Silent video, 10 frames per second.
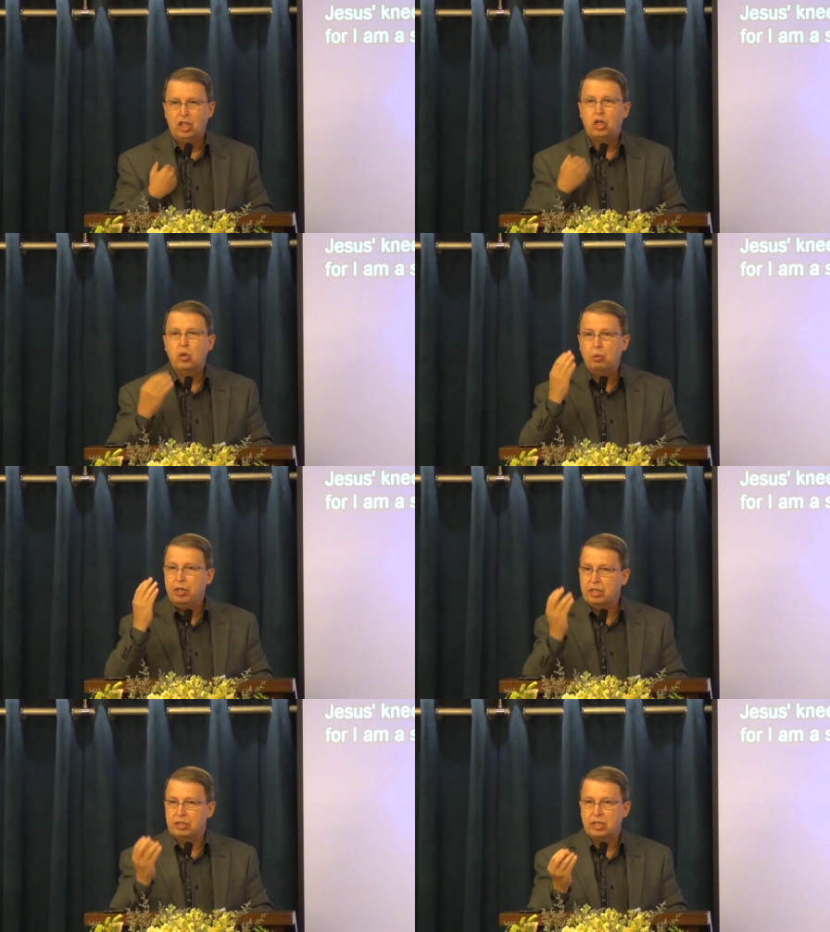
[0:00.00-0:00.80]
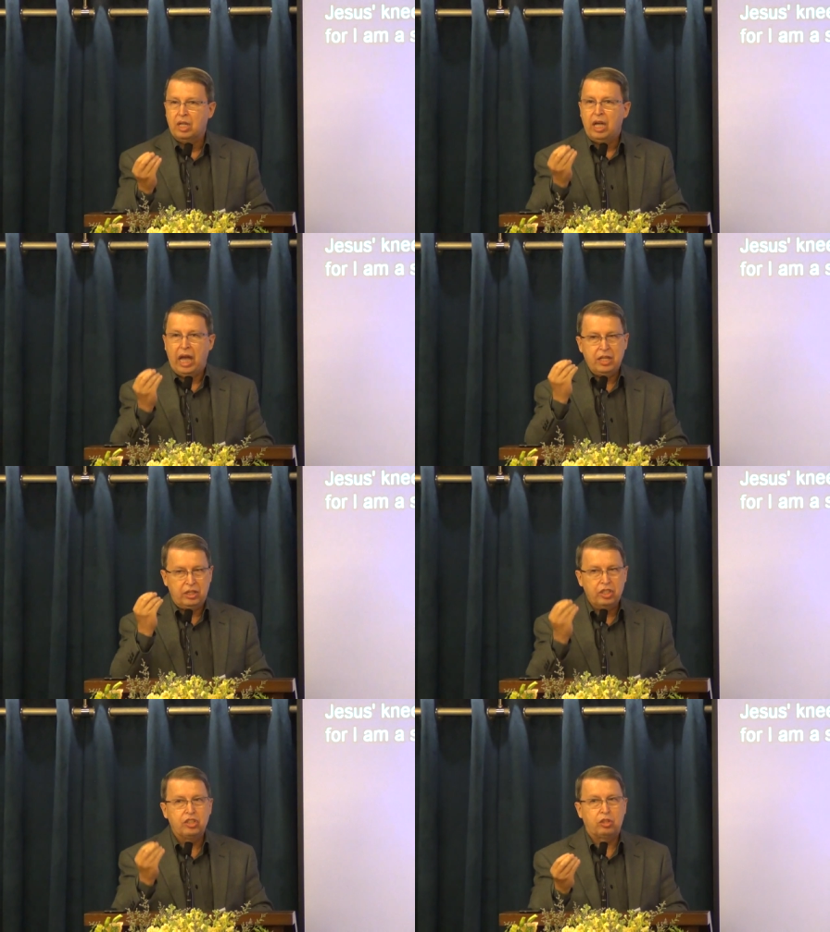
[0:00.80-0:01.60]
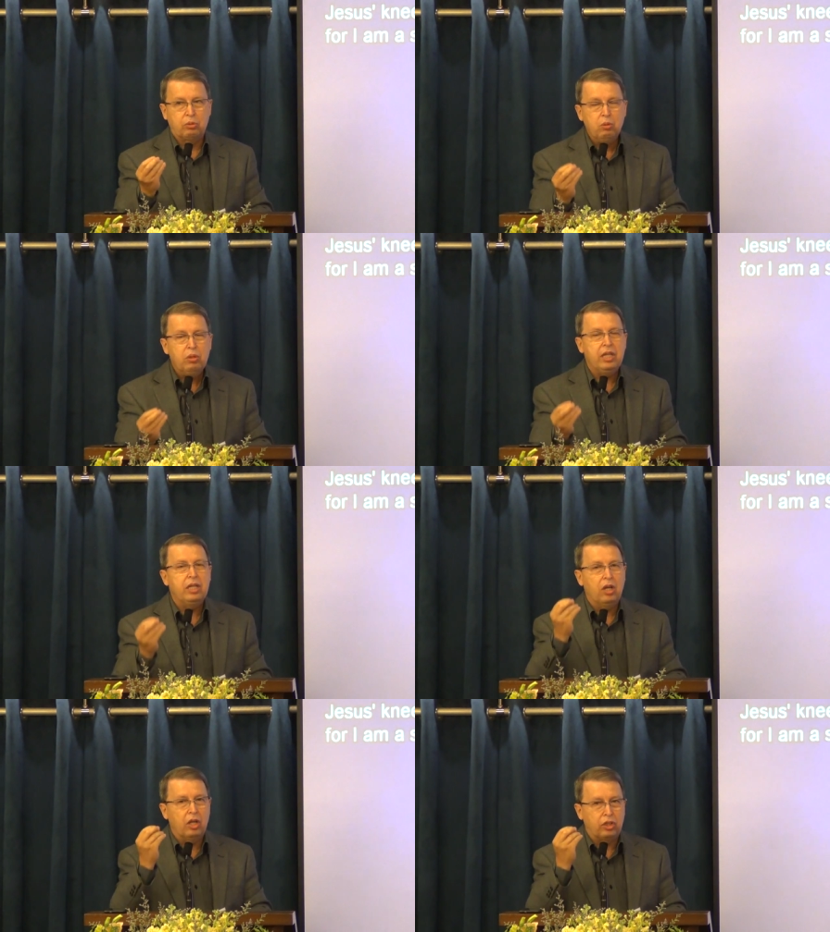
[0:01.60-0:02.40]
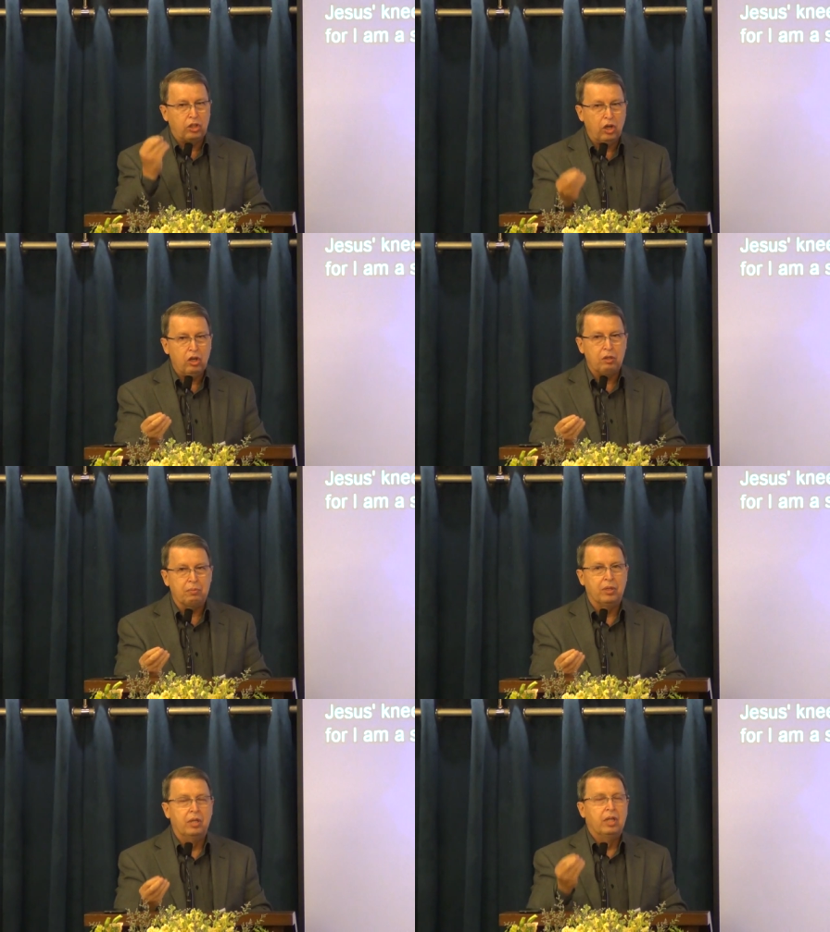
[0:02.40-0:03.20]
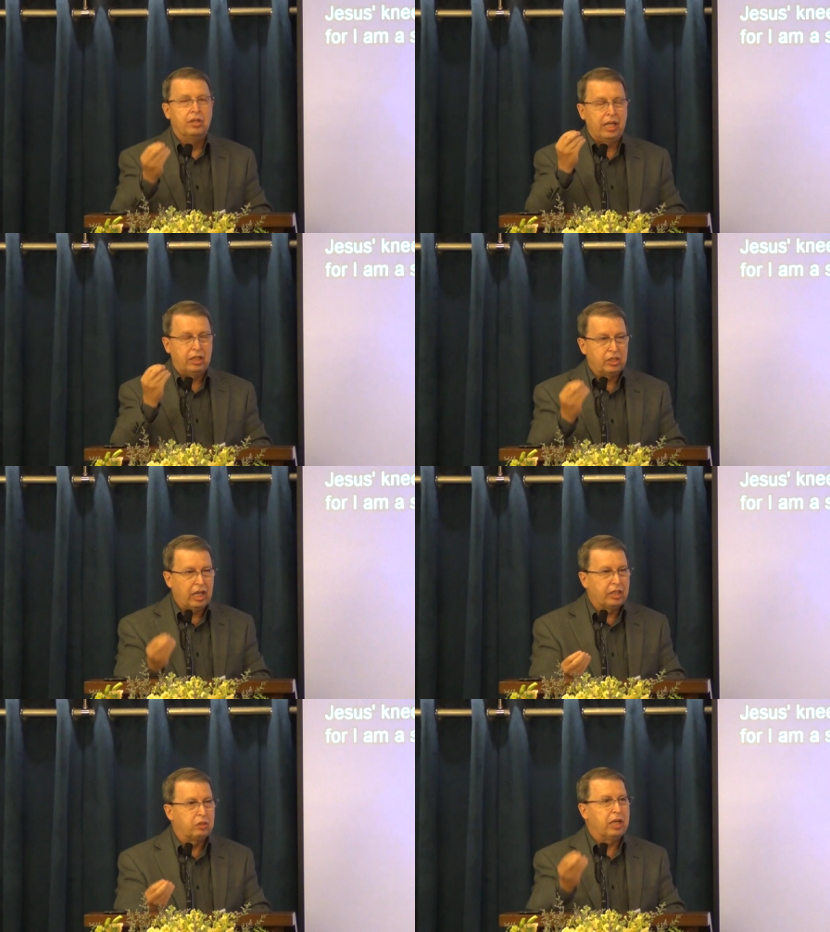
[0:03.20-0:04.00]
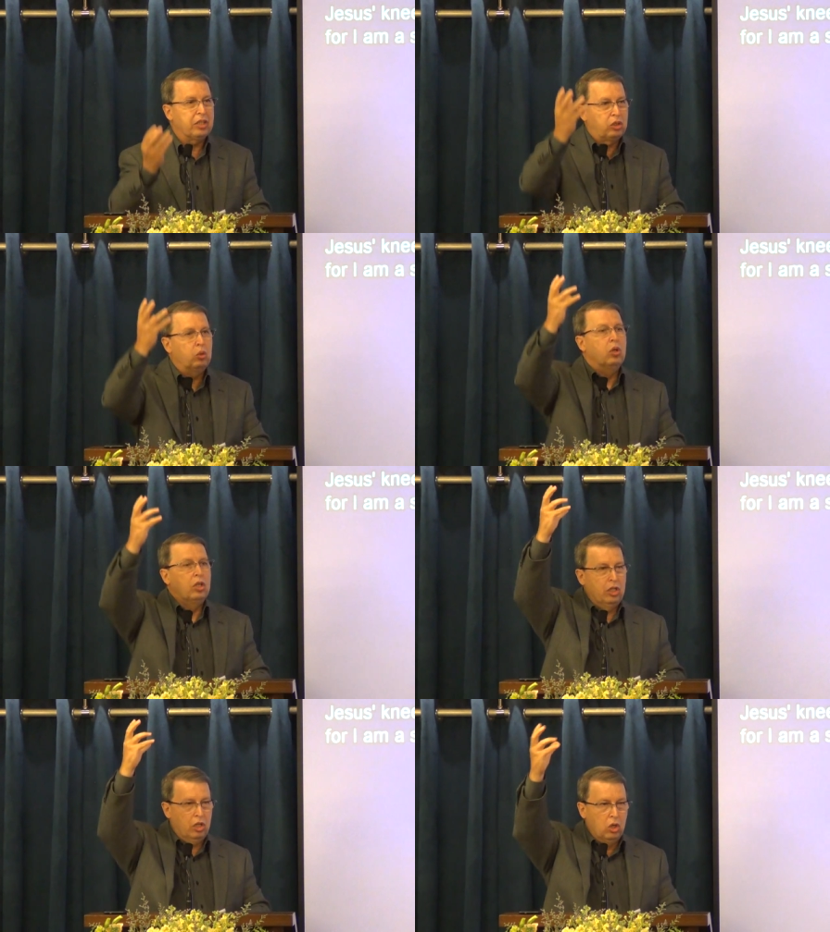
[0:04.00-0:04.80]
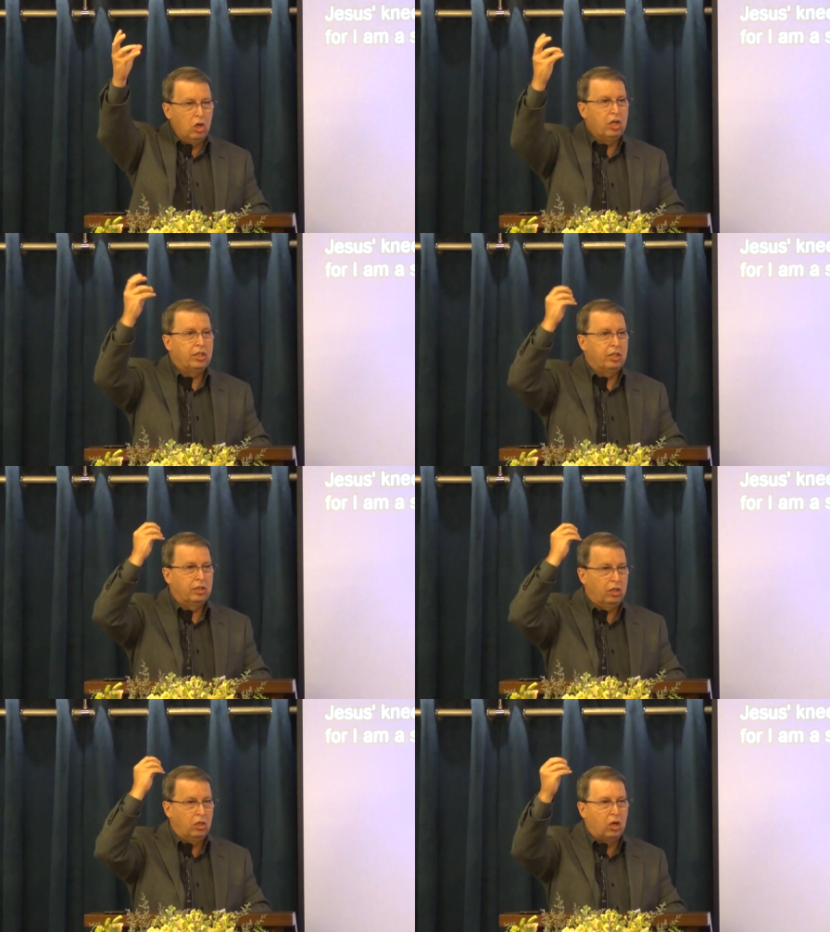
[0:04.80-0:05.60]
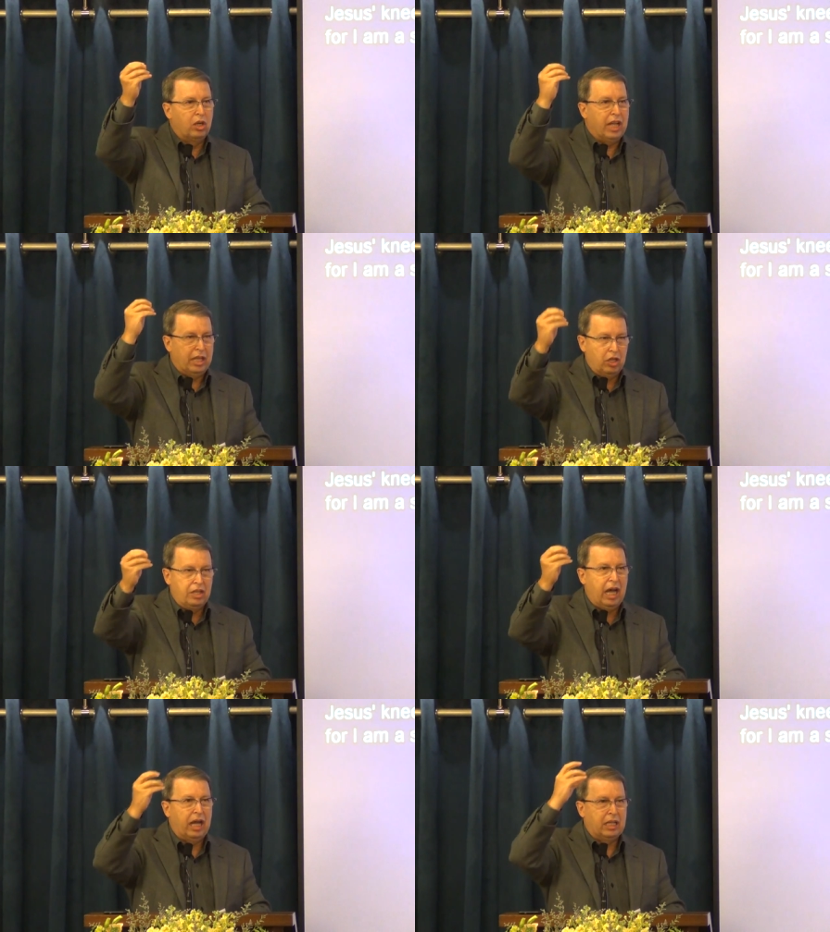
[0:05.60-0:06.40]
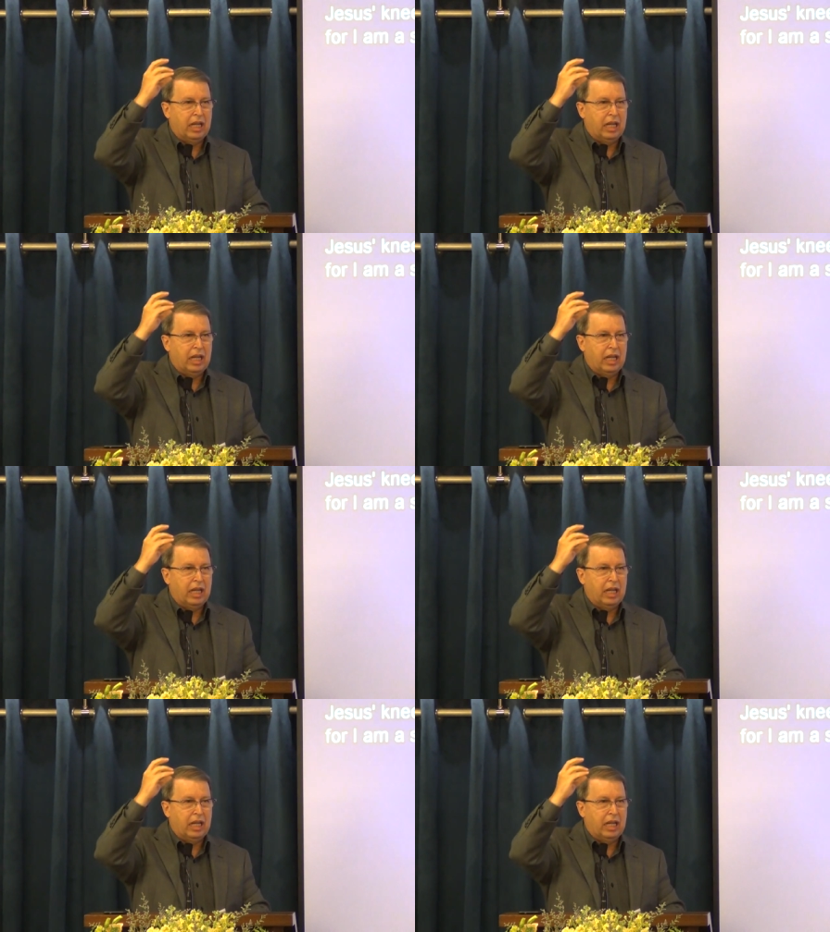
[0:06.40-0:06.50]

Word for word: Curious. And it is truly a term that is addressed to Lord, the Lord Adonai.